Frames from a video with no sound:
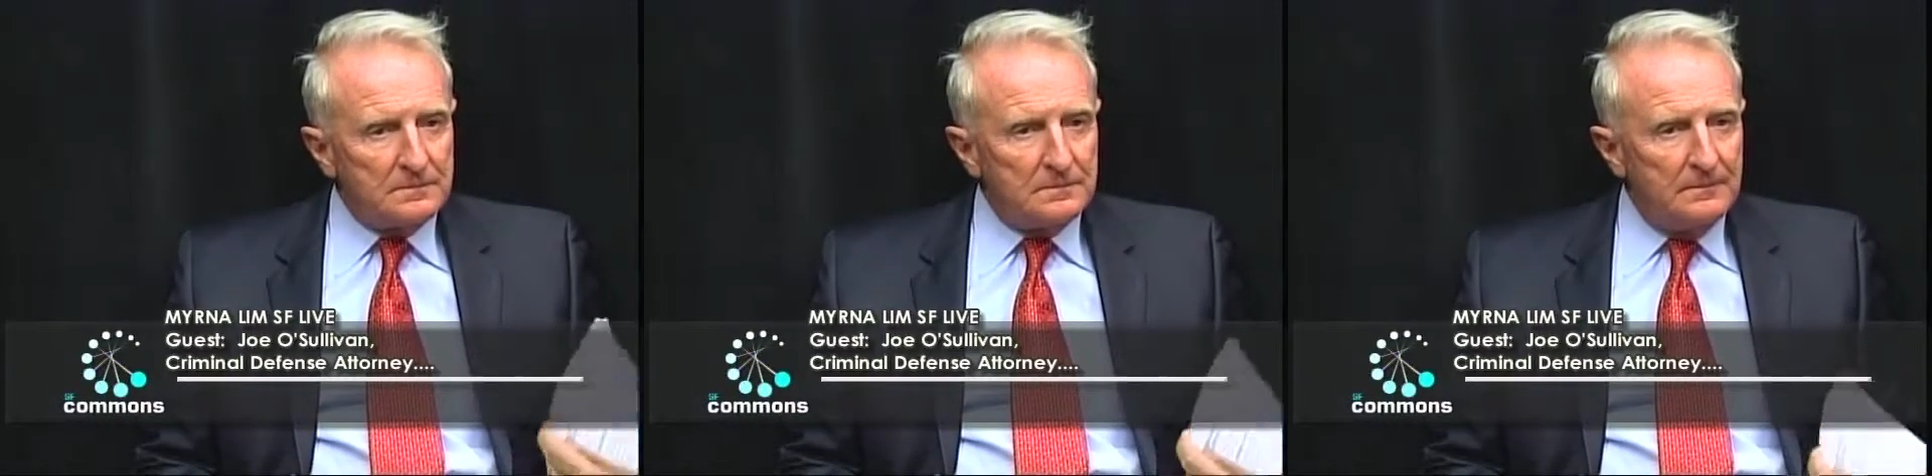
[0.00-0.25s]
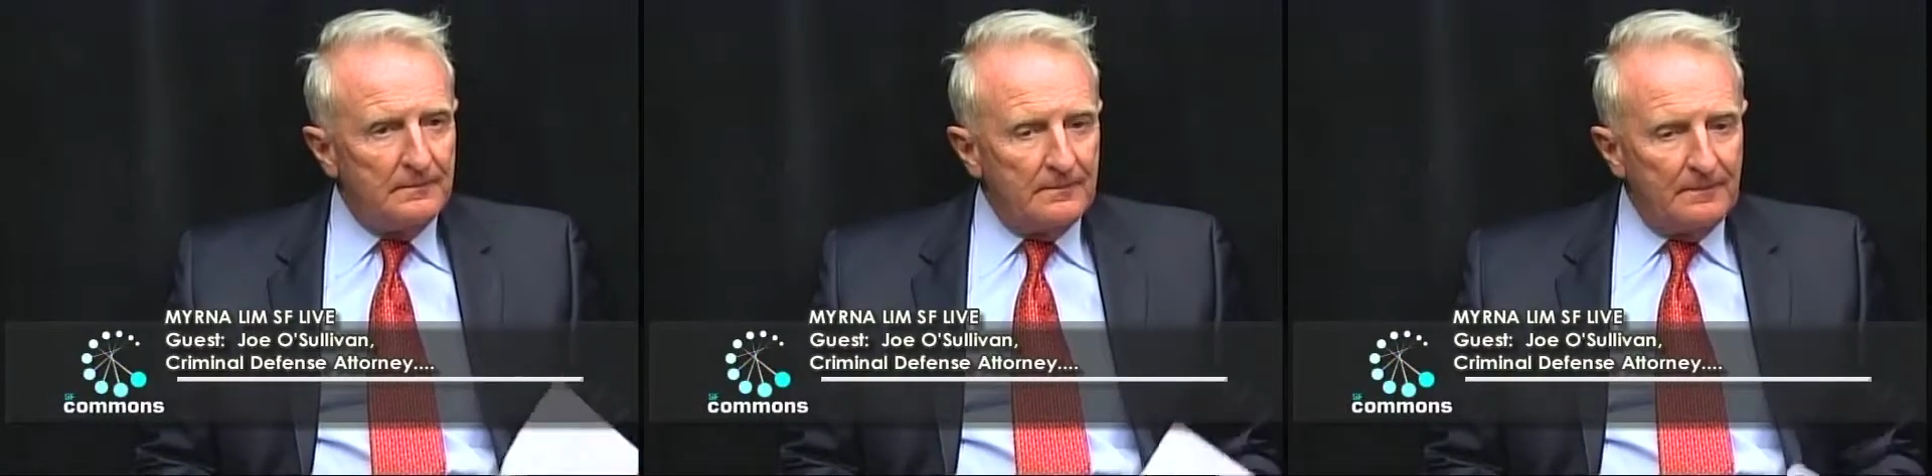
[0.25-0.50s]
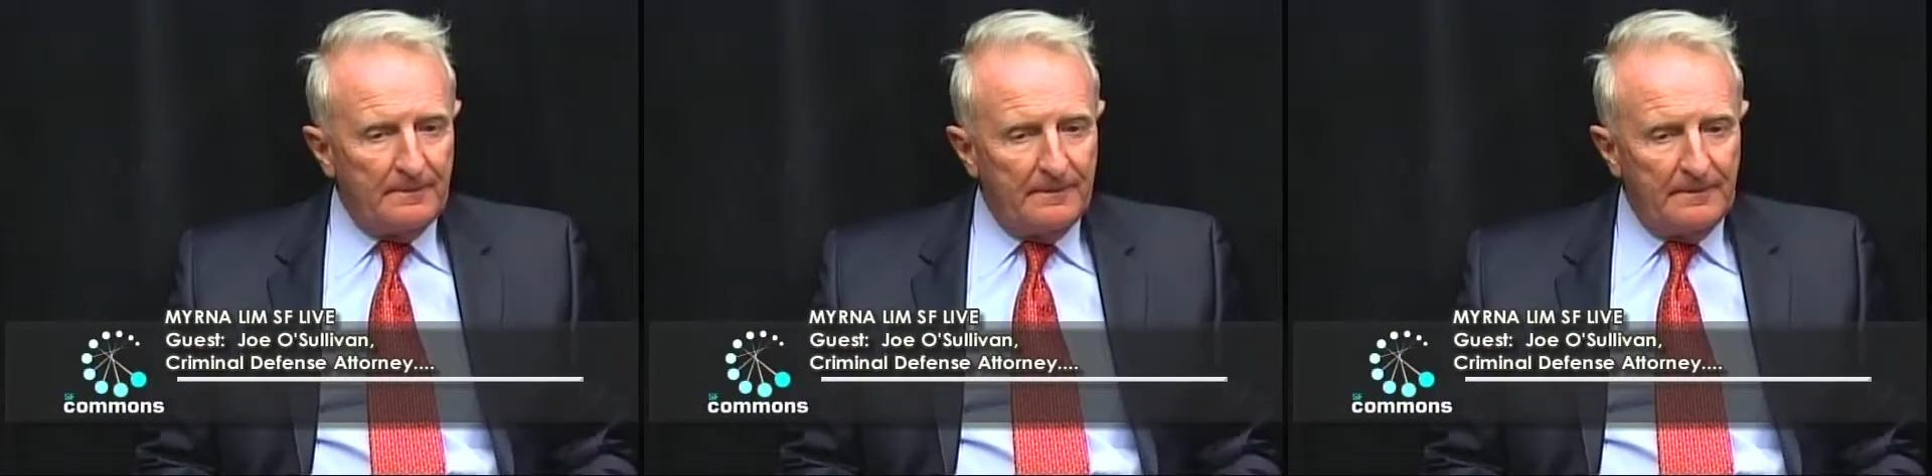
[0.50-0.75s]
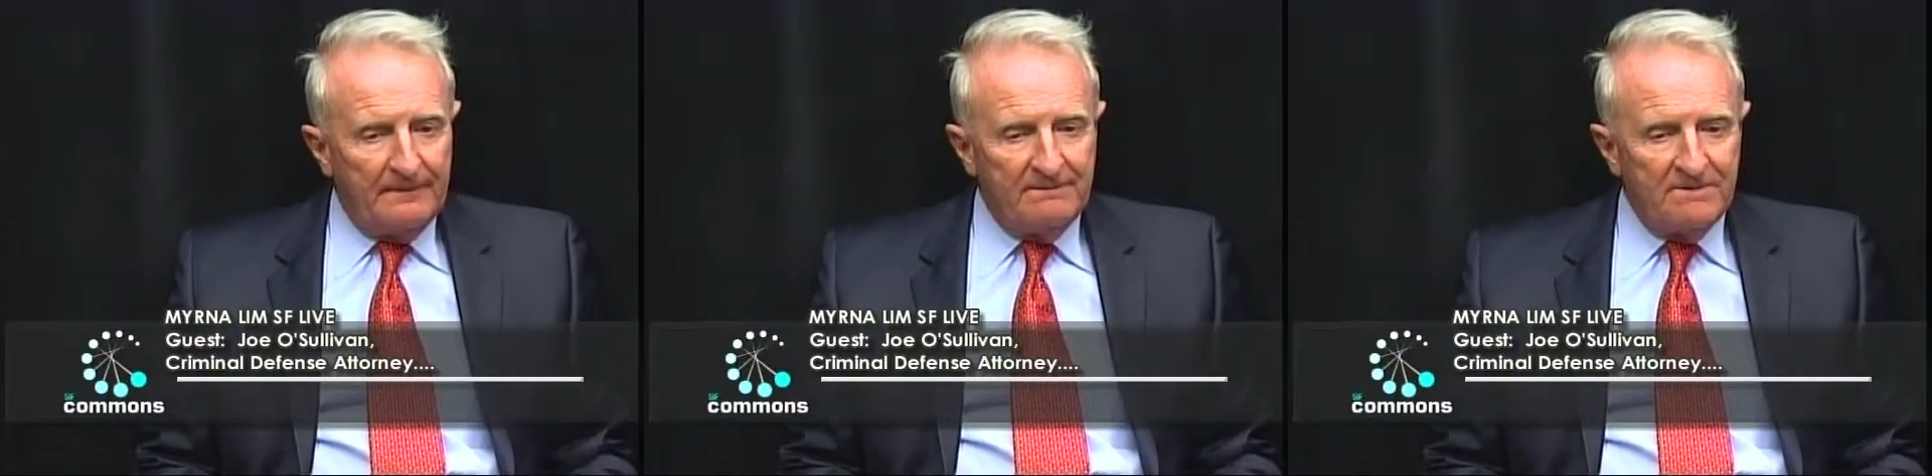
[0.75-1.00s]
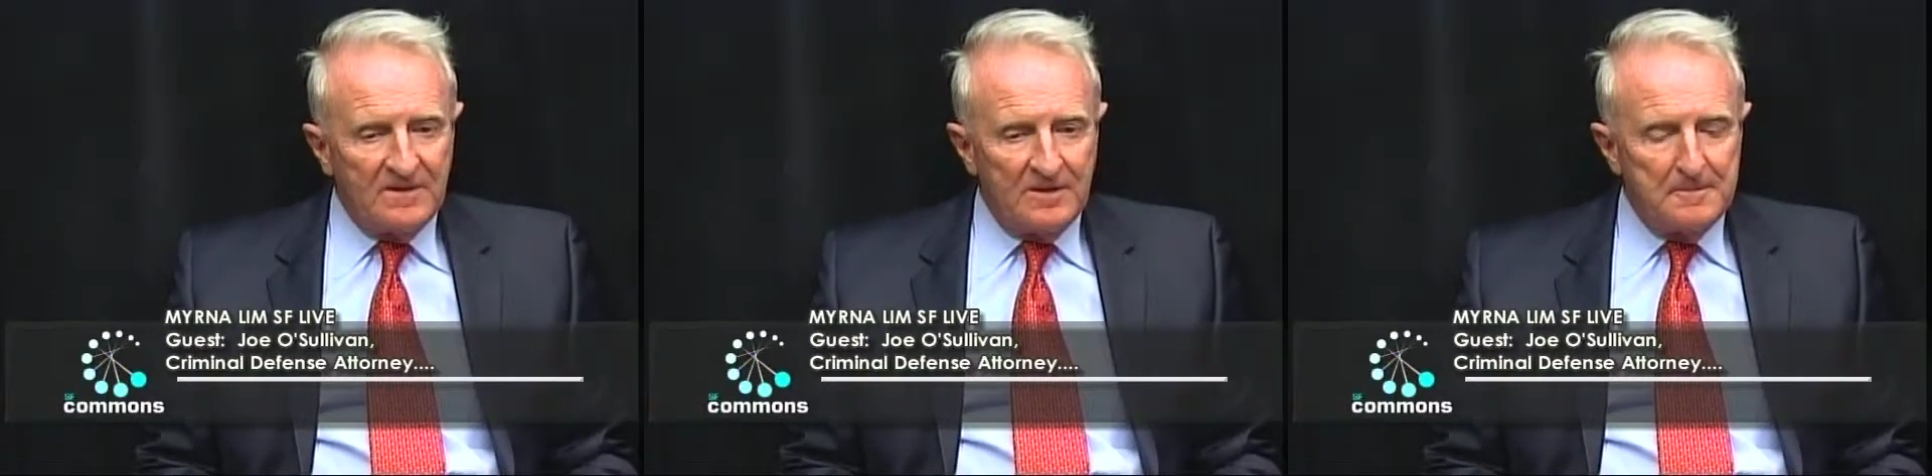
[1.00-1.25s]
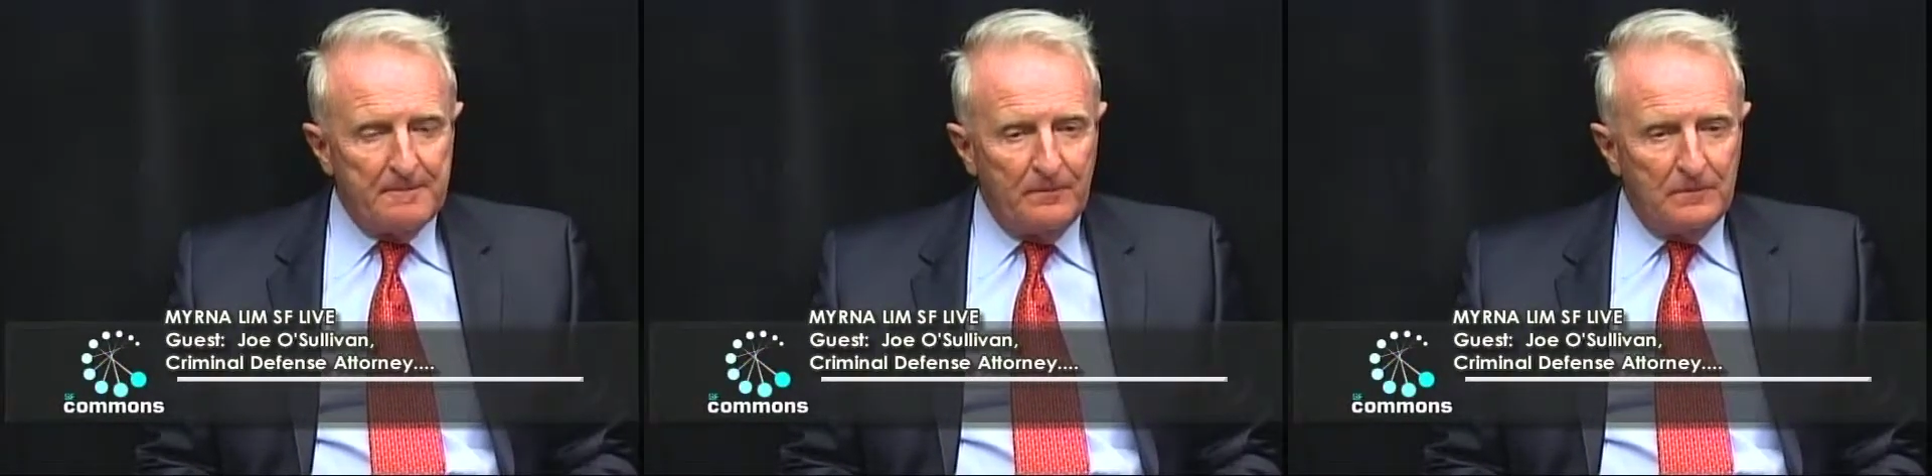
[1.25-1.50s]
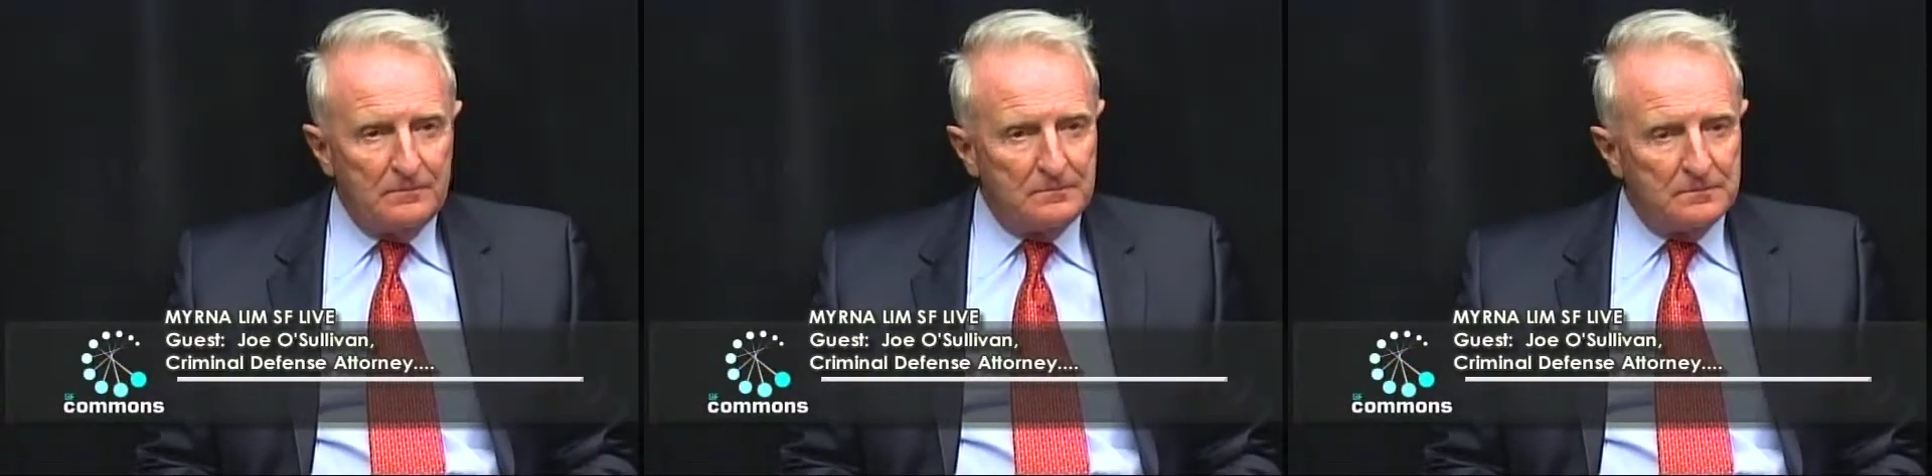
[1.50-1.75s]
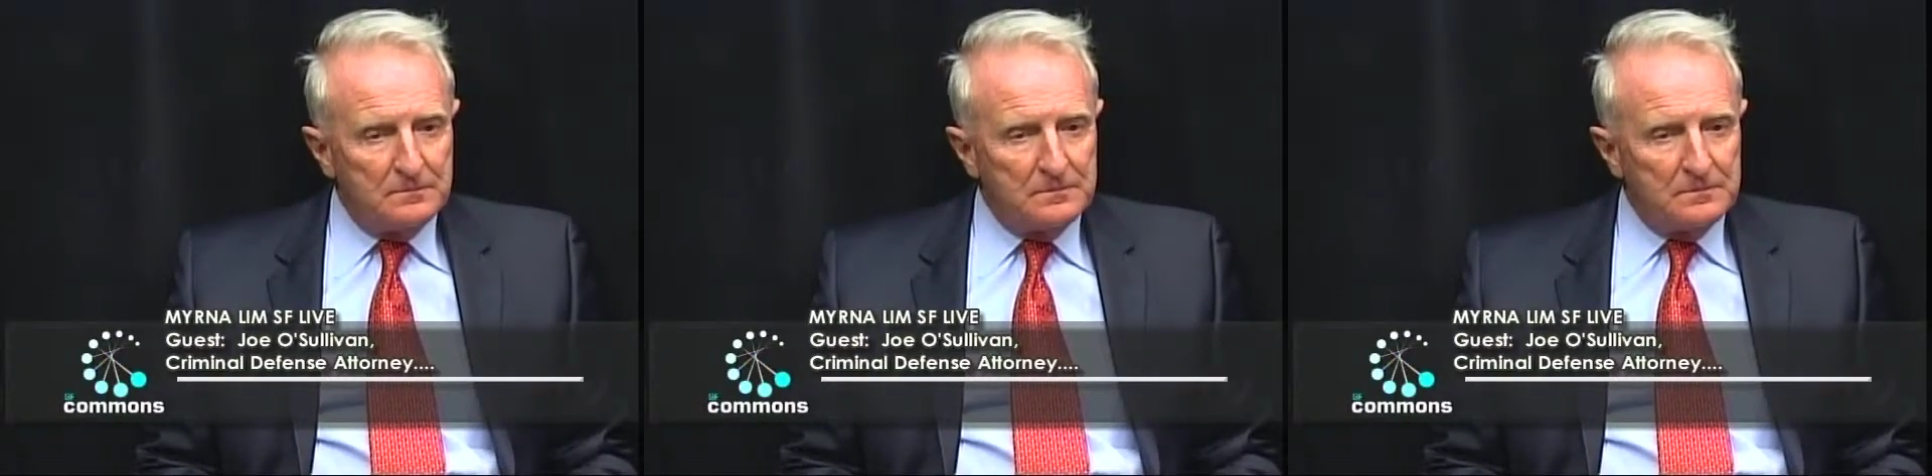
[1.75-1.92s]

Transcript: Now let's move on to the